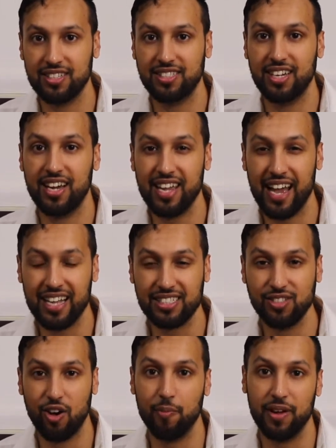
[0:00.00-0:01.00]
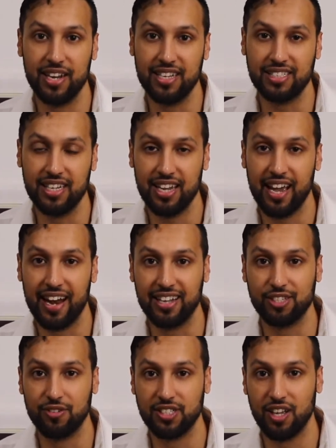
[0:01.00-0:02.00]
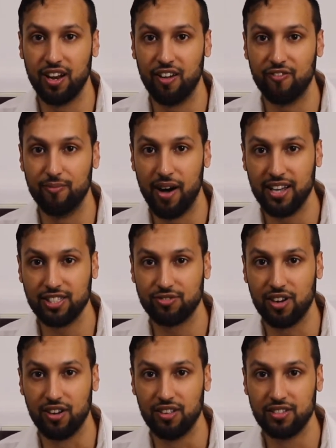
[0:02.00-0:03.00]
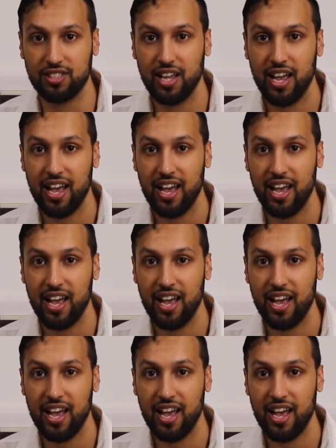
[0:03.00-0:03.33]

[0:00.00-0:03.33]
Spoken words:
the journey has not been easy, and as a result of my struggles